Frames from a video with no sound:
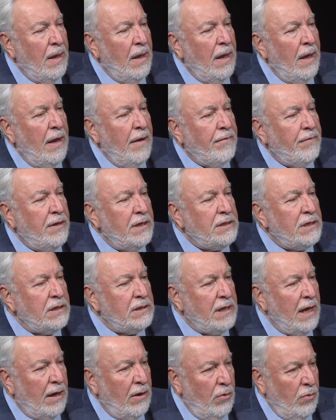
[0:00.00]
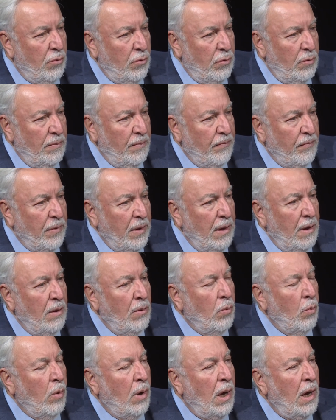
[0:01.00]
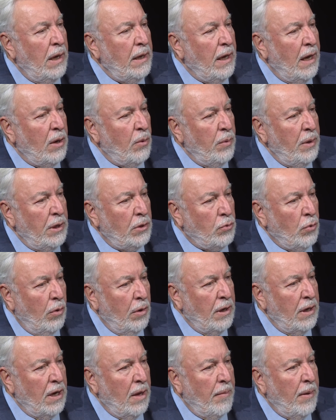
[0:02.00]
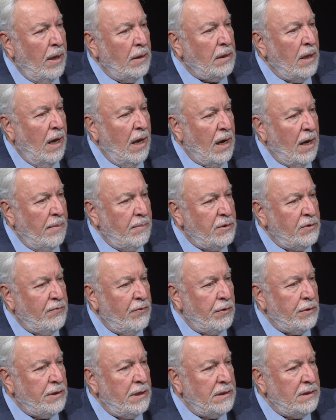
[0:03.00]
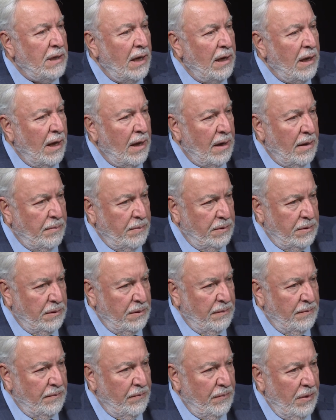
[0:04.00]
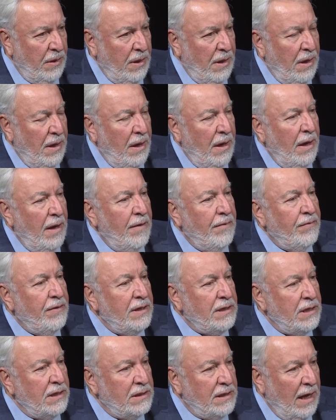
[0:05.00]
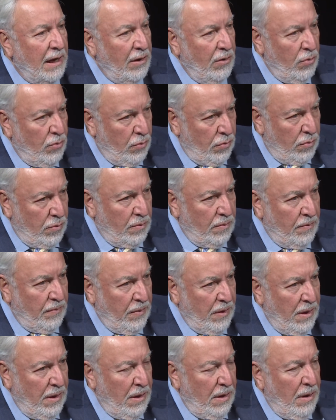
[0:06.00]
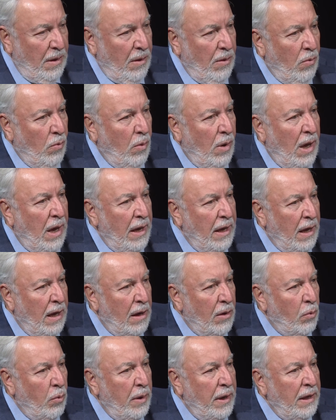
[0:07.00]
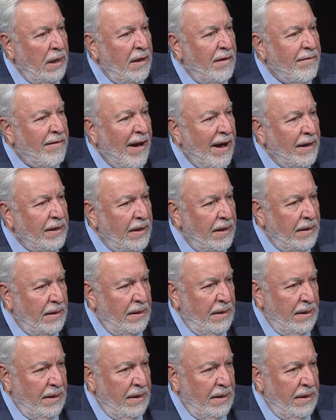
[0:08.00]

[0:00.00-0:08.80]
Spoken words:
If this is the glue, why are we talking about Arabs versus non-Arabs? If this is the glue, why are we divided?